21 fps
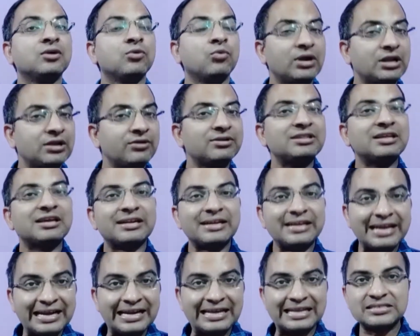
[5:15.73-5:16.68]
whatever the
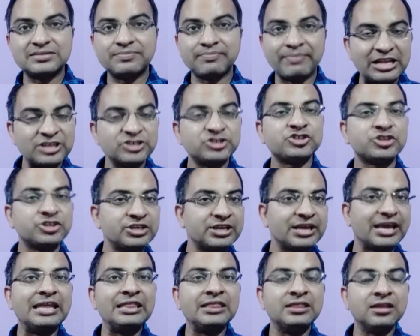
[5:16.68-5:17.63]
rate is
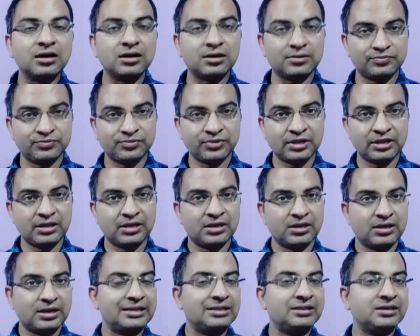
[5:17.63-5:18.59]
mentioned in the
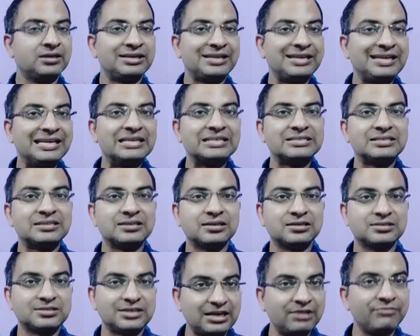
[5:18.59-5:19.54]

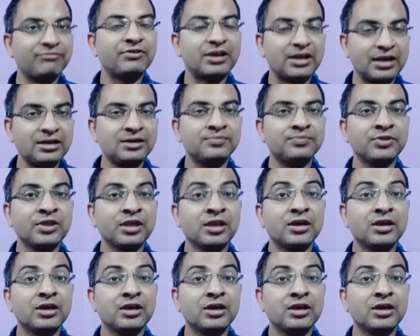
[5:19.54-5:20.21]
TDS certificate,